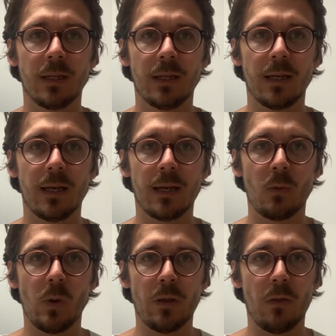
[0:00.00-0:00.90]

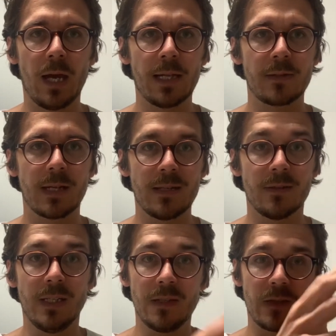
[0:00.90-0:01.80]
whether that's as
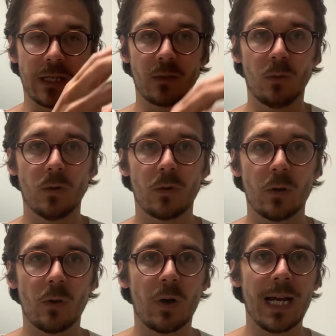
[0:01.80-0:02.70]
the settlor
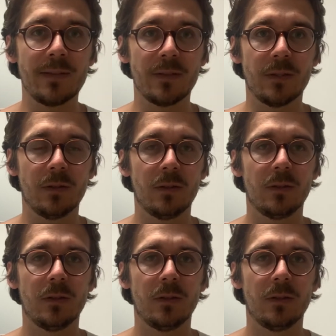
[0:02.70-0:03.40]
or as a